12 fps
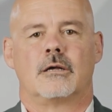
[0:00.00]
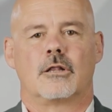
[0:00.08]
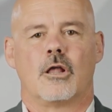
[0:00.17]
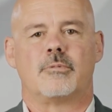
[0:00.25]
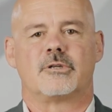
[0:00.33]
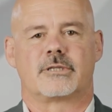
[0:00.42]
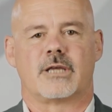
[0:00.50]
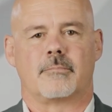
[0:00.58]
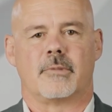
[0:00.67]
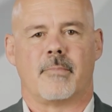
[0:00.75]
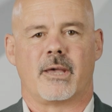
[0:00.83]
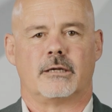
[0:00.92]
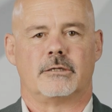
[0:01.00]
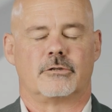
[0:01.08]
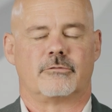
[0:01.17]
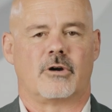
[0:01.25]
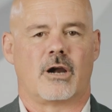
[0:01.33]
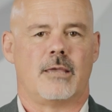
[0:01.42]
Global Segment Manager
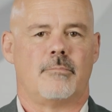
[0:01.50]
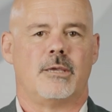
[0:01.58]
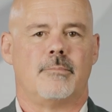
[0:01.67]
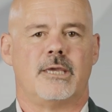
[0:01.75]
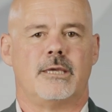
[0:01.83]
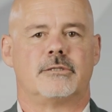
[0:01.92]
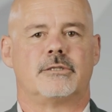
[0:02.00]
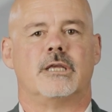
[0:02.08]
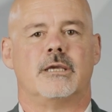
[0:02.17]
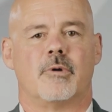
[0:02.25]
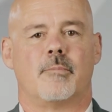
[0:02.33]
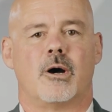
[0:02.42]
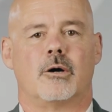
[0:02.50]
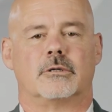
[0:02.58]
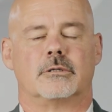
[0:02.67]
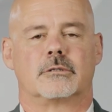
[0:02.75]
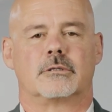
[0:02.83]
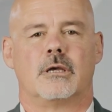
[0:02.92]
for ABB's NEMA
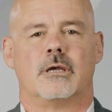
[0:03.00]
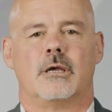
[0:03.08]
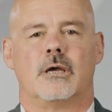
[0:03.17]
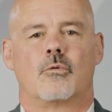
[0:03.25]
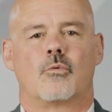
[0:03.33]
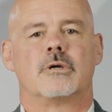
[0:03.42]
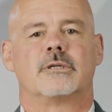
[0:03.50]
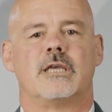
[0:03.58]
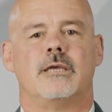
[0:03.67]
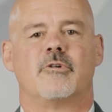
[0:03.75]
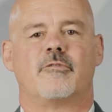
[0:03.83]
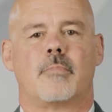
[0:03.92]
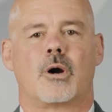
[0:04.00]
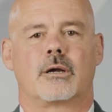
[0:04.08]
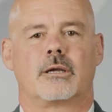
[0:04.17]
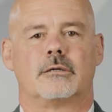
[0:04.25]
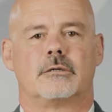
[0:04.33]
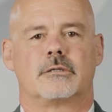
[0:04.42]
Motors. We're a team of
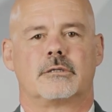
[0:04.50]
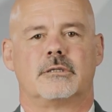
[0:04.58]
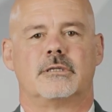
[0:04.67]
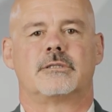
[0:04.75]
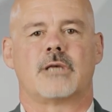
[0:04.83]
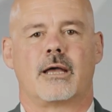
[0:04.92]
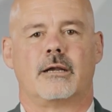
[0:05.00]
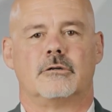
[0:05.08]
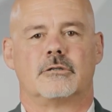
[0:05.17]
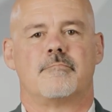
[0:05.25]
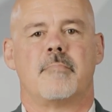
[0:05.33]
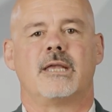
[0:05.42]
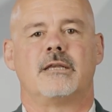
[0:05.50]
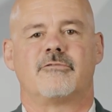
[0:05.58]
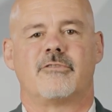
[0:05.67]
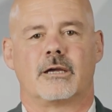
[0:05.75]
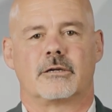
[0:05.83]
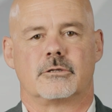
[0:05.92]
marketers, designers,
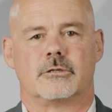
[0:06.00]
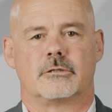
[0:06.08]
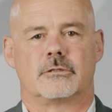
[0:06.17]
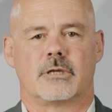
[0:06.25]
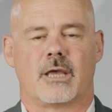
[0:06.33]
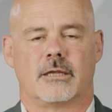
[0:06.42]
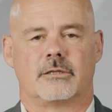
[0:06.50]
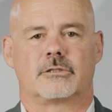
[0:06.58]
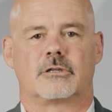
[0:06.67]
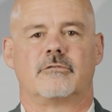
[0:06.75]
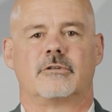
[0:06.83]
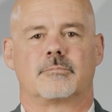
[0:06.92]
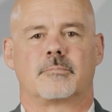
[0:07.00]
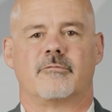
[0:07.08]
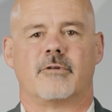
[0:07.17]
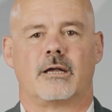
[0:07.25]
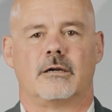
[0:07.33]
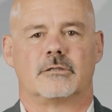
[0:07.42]
manufacturers, and service
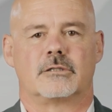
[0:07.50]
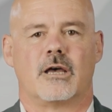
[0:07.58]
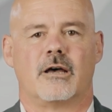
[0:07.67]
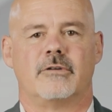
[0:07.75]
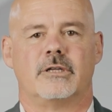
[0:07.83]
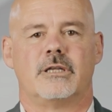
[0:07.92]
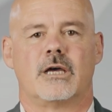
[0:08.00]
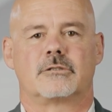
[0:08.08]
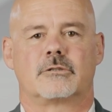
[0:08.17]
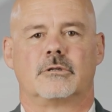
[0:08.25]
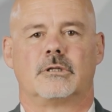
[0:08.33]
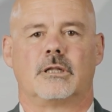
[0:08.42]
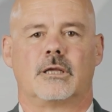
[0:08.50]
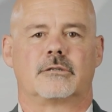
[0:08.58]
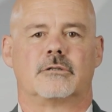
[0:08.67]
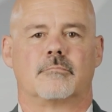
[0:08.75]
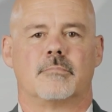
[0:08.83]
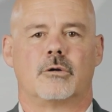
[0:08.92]
providers of industrial
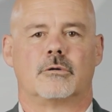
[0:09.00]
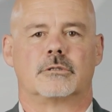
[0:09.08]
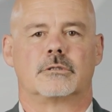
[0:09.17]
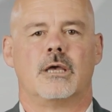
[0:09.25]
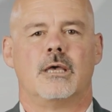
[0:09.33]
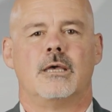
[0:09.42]
electric motors.